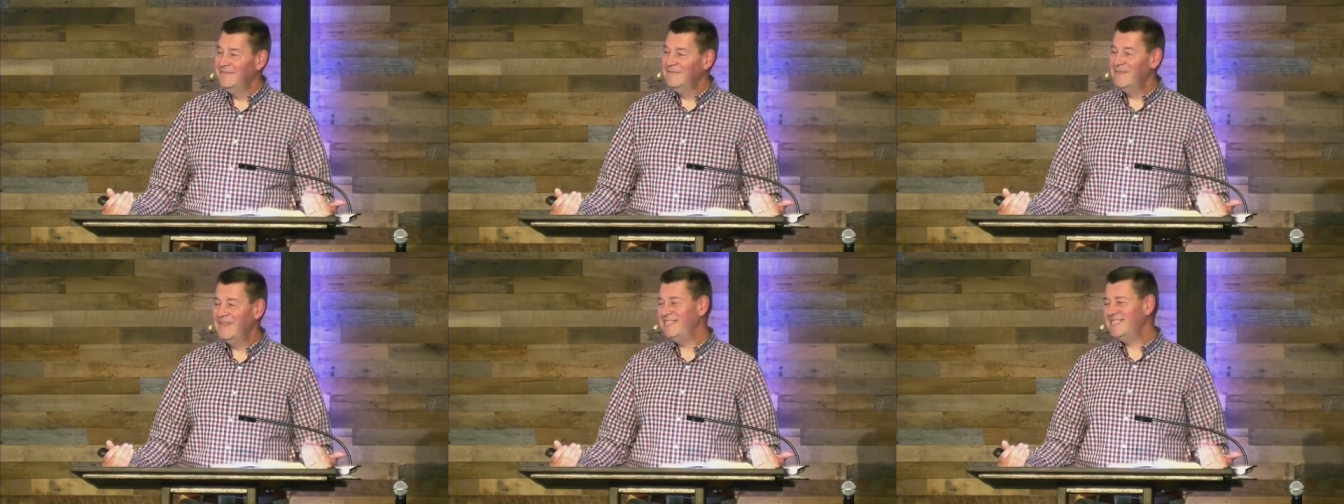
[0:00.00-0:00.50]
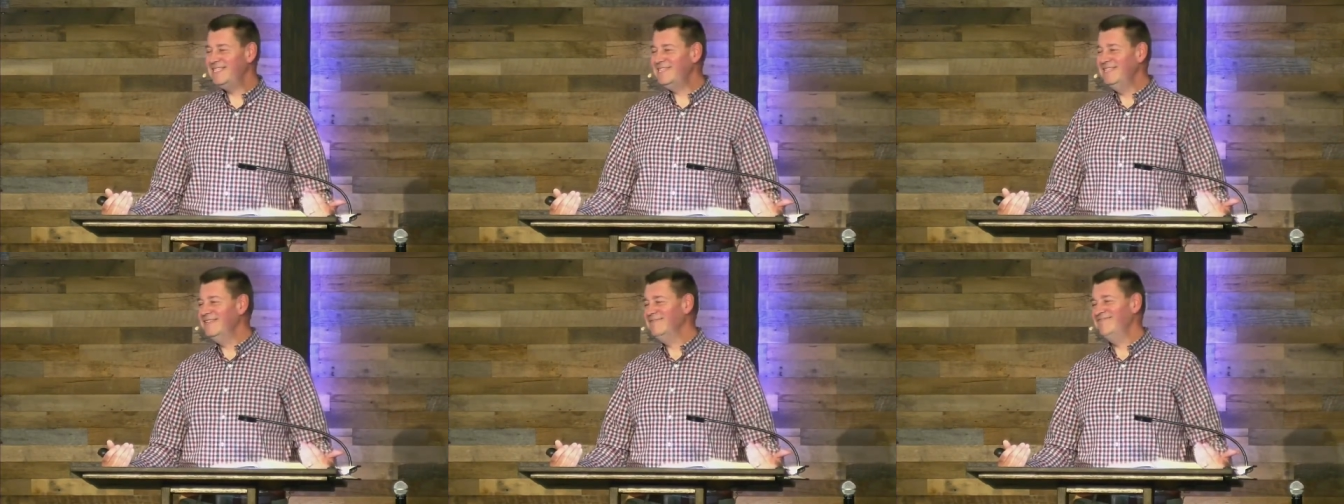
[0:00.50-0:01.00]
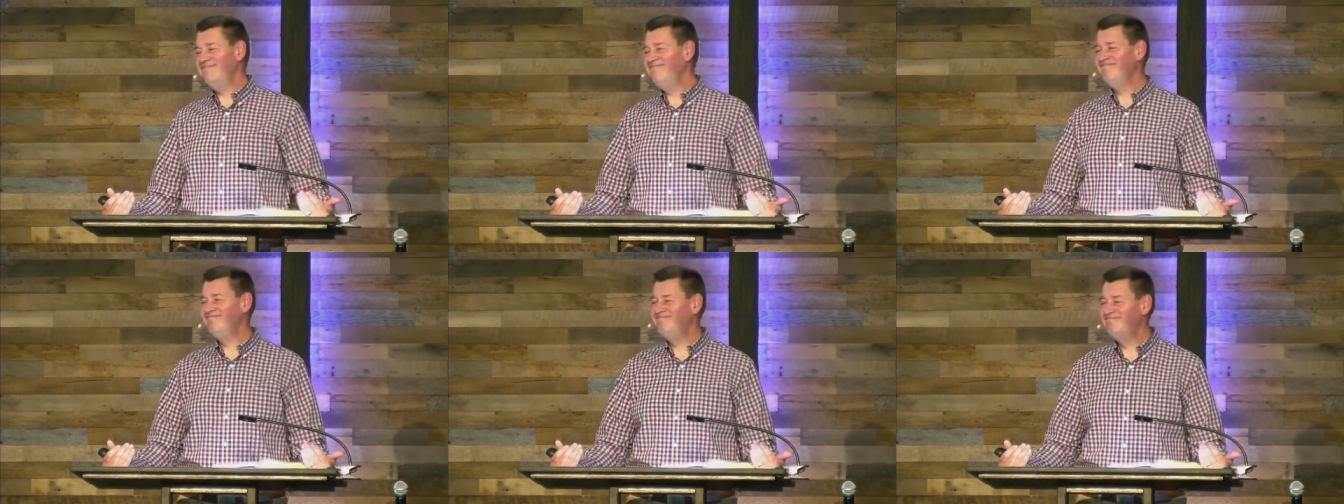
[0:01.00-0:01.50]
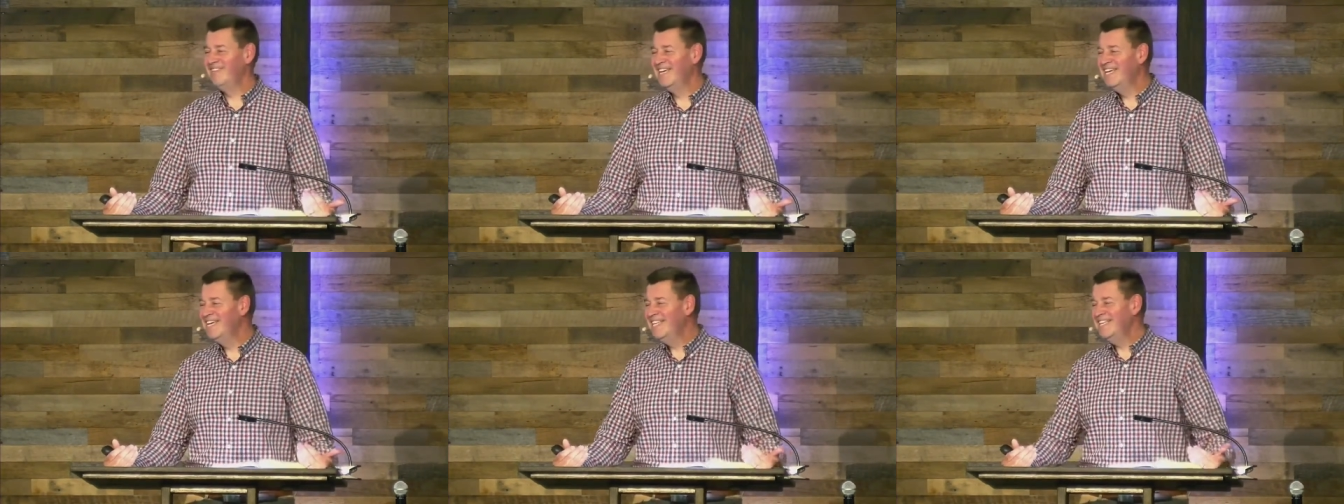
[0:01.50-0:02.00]
This isn't,
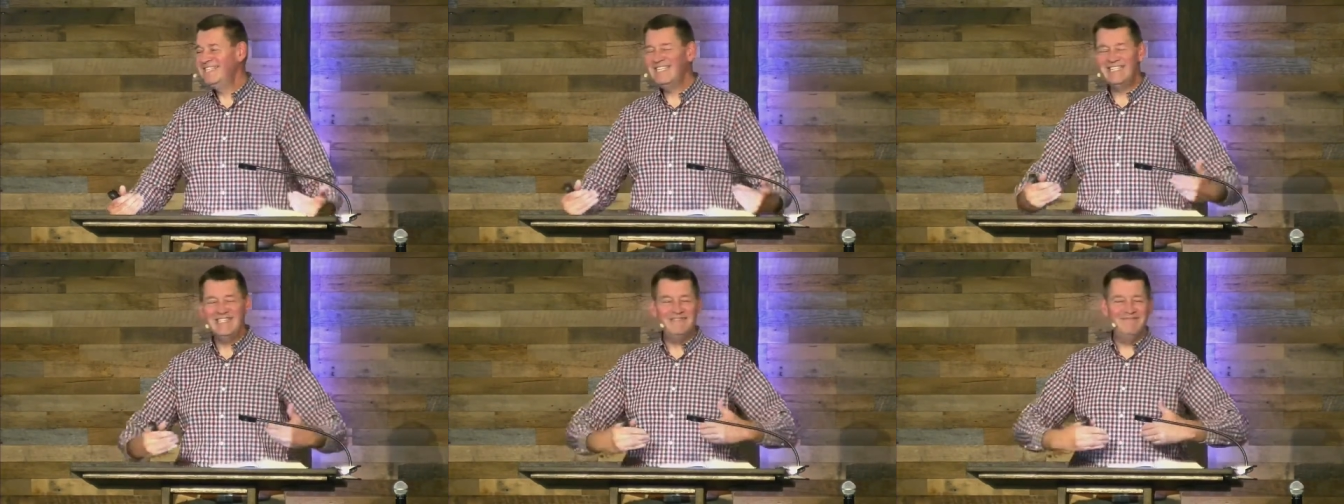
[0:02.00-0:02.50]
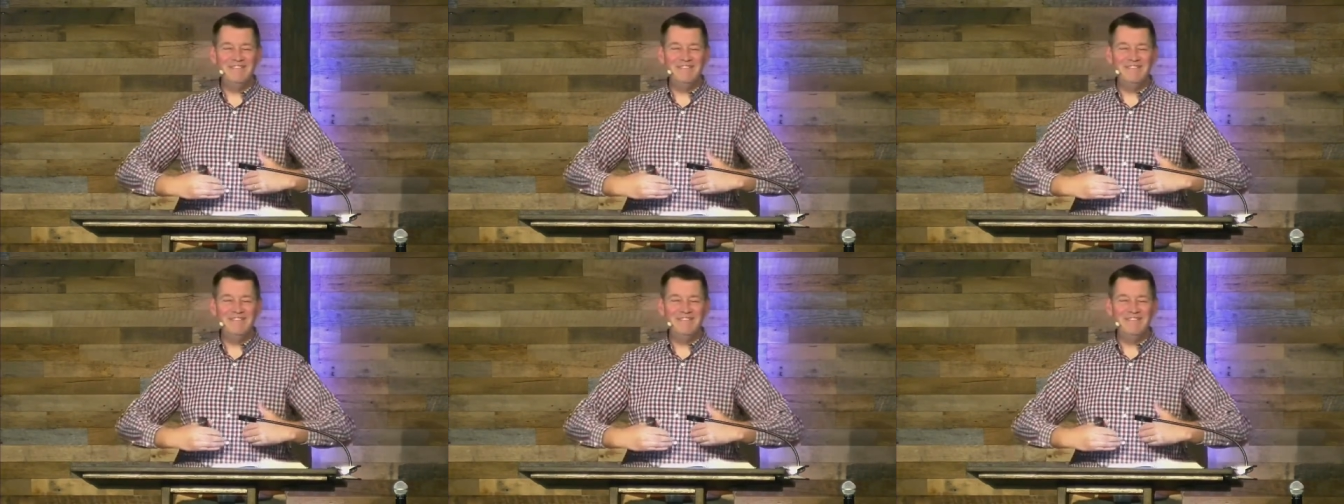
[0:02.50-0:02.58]
this isn't